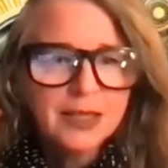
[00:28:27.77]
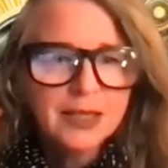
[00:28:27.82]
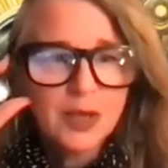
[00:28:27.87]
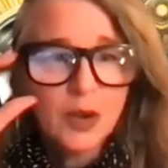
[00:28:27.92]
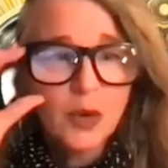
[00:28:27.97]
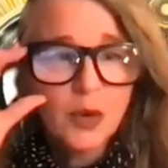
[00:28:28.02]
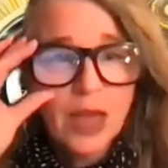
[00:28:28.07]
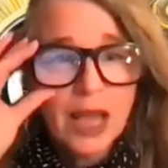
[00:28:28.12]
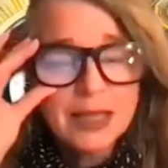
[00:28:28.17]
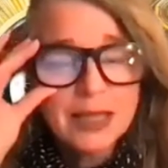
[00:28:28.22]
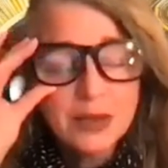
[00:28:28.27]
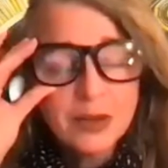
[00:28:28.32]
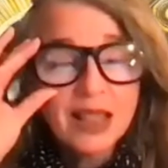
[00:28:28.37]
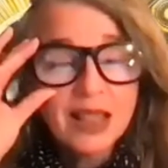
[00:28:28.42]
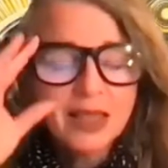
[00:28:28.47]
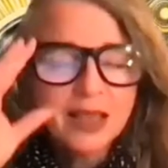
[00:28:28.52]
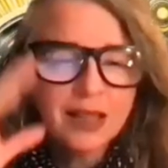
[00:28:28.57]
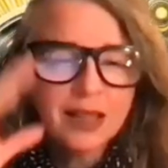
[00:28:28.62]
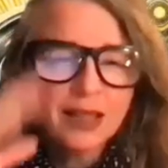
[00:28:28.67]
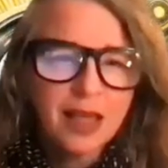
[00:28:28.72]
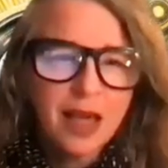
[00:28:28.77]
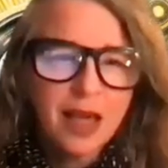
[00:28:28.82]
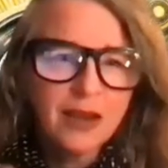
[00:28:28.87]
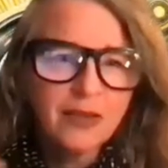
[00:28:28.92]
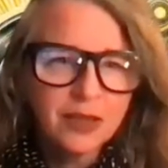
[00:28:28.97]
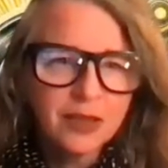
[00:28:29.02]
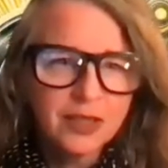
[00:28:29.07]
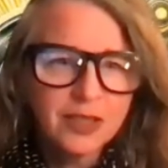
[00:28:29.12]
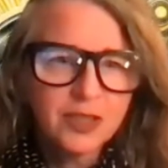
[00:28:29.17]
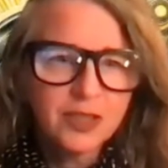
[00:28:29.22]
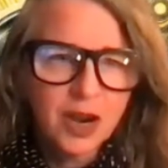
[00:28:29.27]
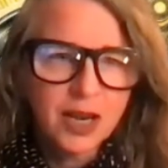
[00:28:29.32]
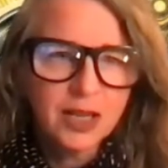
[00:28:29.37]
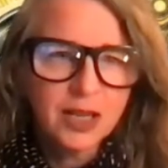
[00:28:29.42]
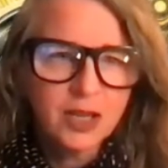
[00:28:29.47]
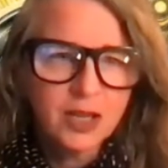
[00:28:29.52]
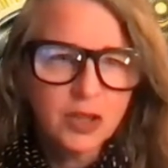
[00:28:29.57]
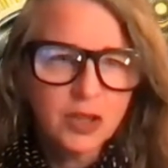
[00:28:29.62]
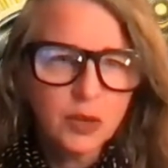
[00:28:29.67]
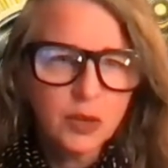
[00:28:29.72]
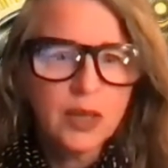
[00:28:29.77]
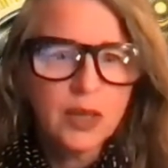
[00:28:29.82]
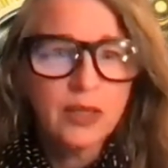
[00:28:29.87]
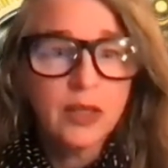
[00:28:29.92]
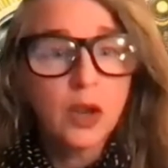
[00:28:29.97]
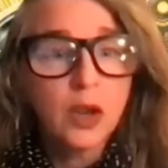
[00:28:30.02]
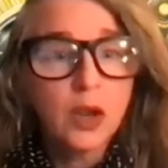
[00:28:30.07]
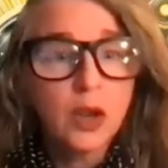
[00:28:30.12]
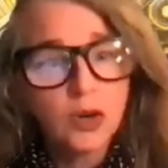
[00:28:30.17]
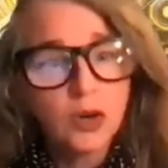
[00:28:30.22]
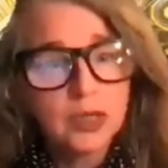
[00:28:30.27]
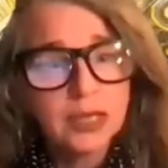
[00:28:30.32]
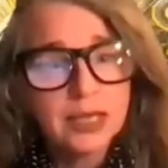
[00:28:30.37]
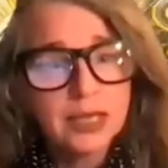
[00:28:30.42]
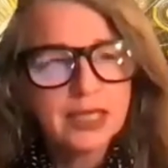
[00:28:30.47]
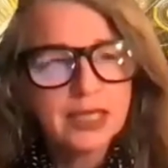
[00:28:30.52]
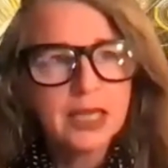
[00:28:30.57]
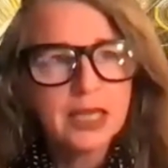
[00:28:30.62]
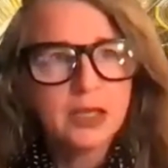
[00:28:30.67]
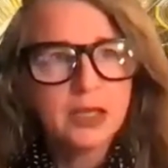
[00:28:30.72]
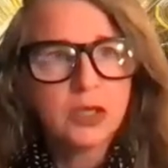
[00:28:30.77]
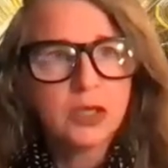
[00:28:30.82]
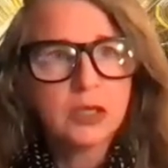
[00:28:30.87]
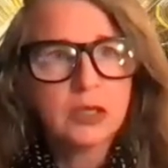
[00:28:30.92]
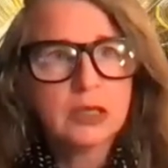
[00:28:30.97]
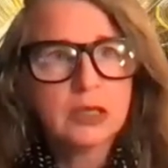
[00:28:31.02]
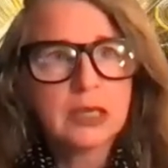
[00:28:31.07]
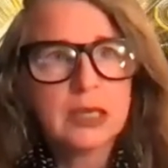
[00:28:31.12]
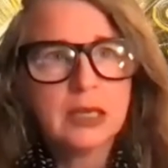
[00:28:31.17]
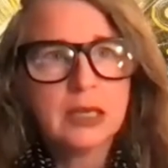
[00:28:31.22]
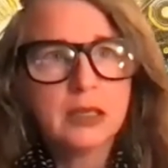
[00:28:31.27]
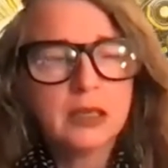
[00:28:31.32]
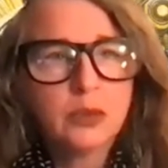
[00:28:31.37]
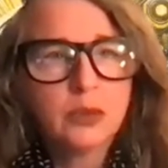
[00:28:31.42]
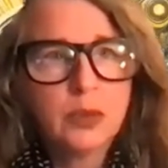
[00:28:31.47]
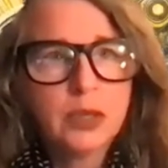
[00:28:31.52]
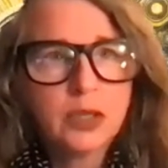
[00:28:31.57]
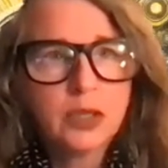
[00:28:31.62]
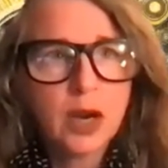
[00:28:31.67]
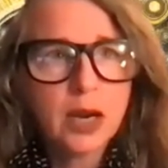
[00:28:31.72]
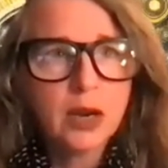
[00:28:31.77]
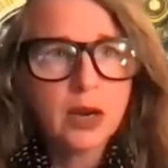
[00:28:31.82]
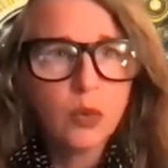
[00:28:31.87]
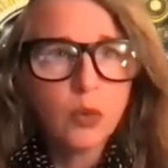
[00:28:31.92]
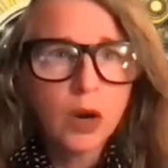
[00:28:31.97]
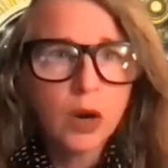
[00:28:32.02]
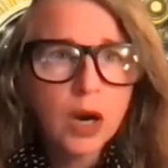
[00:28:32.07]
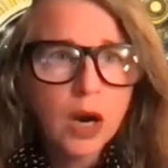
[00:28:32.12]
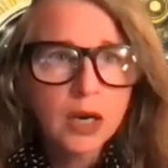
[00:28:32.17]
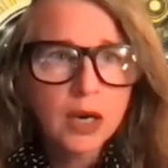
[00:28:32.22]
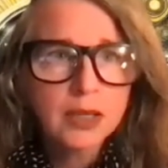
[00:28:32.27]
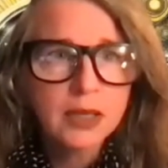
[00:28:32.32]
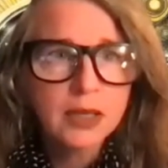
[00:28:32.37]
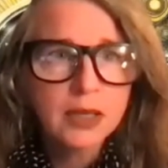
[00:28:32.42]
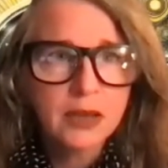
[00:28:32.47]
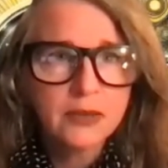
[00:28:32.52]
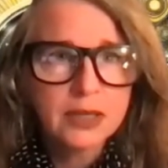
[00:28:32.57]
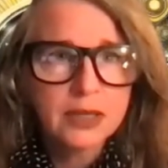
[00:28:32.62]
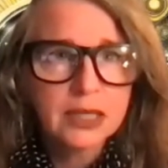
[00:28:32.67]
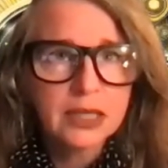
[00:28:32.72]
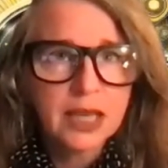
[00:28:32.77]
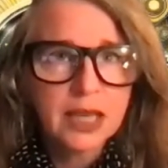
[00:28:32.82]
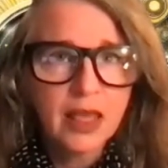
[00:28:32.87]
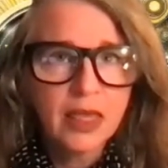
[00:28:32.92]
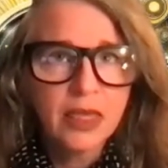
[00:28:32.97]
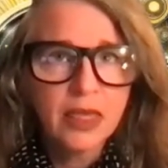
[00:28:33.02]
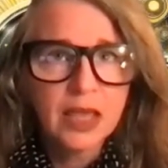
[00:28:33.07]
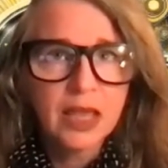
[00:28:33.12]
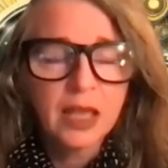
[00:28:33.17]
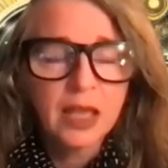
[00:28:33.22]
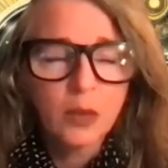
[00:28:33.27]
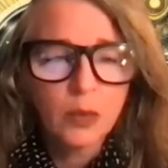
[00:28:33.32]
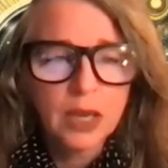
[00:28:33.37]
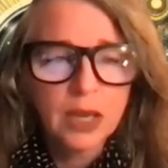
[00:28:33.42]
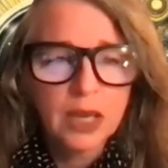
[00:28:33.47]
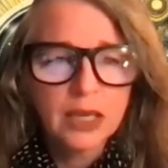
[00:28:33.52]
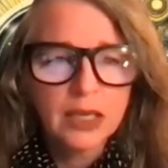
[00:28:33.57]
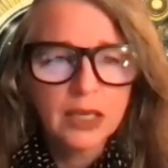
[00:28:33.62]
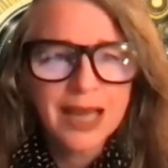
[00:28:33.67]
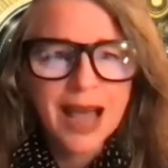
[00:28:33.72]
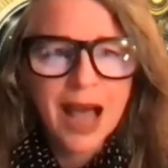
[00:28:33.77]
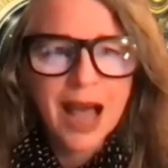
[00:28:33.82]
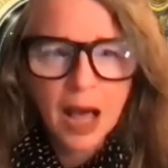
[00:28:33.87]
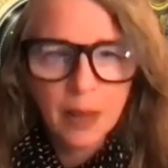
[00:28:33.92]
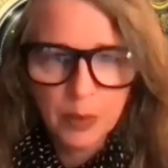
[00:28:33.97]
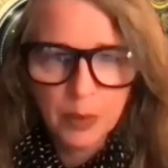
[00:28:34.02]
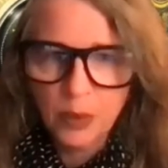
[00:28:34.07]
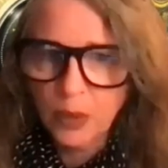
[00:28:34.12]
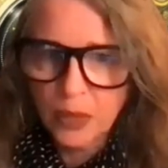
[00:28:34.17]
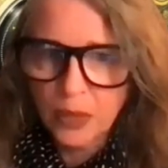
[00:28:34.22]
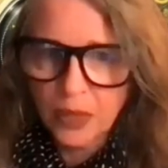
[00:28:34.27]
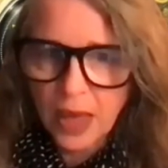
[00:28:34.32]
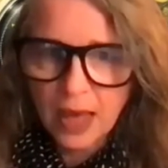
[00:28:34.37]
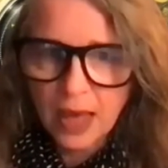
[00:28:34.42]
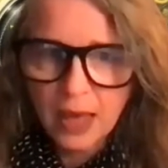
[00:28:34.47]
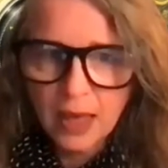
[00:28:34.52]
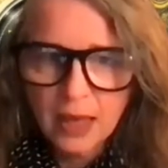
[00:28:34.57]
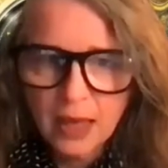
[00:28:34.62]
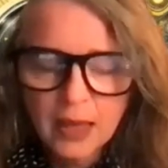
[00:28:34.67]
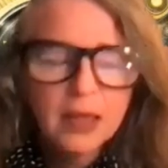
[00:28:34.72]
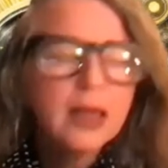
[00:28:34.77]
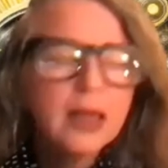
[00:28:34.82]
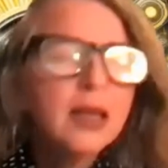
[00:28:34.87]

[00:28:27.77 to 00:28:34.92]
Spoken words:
So that's what I think a lot of us try to do in the early stages is we try to work ourselves to death thinking we can topple that.